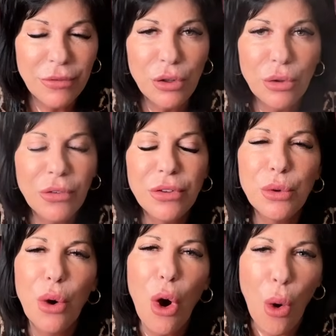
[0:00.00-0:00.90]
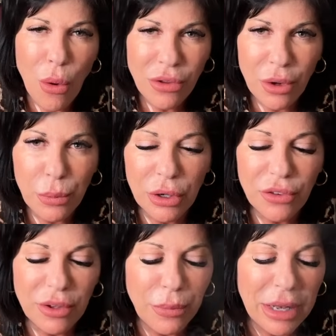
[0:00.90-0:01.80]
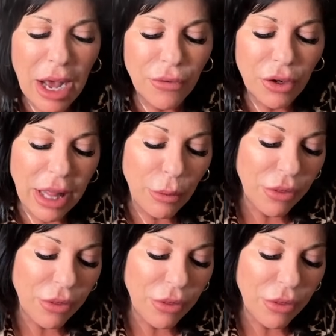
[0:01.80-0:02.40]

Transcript: if you if you always are putting something out there like,